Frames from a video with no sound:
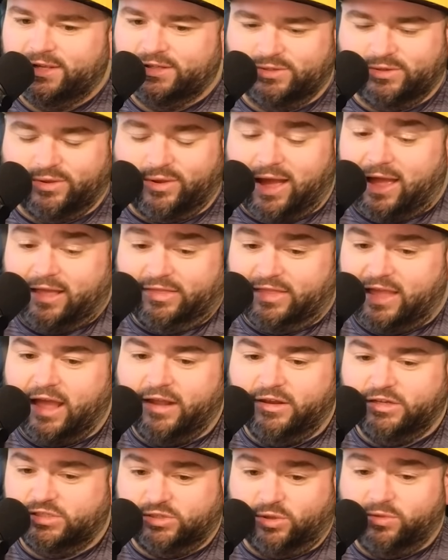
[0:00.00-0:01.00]
So I
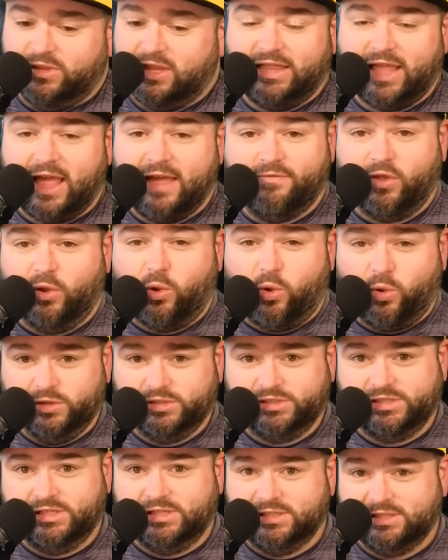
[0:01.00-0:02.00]
just don't think they have the
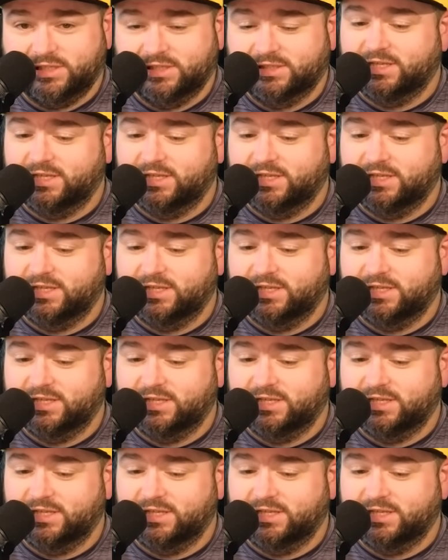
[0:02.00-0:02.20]
horses